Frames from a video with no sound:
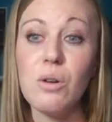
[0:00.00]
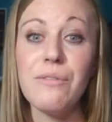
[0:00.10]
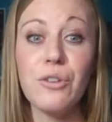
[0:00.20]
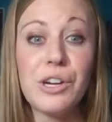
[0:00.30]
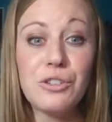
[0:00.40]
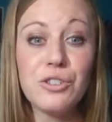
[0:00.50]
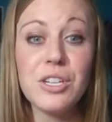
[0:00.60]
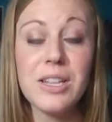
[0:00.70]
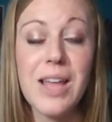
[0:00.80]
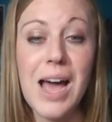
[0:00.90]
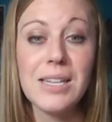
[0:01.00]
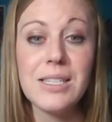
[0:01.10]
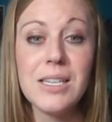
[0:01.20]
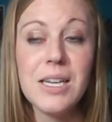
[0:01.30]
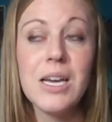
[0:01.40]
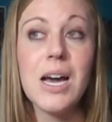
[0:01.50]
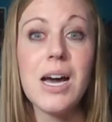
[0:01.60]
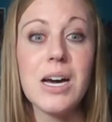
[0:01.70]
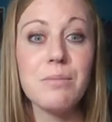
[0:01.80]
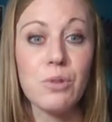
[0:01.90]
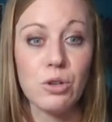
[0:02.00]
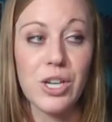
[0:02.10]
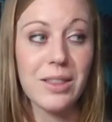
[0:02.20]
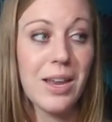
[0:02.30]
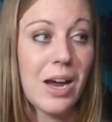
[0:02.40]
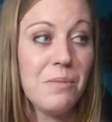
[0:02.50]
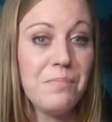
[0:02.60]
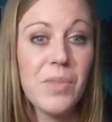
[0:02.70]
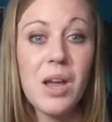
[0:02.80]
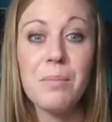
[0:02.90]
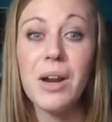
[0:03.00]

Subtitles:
So if you're interested in that, go check that out.